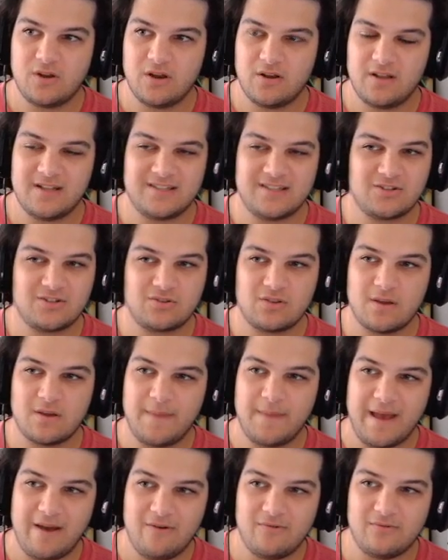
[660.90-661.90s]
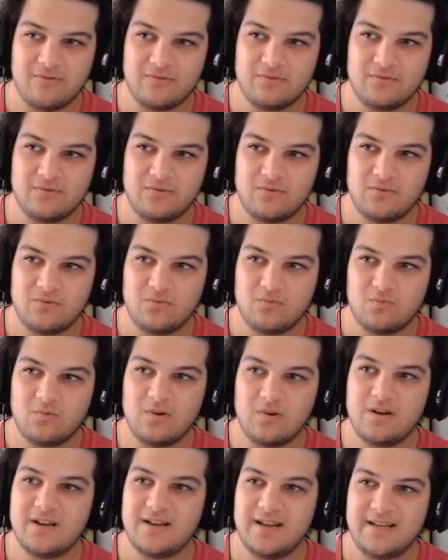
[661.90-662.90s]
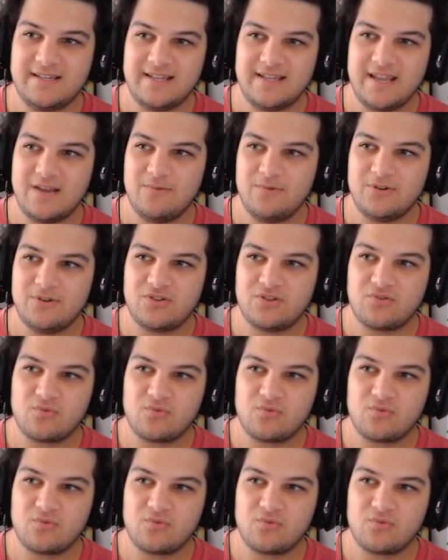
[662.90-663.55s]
it's about, what did I say it was?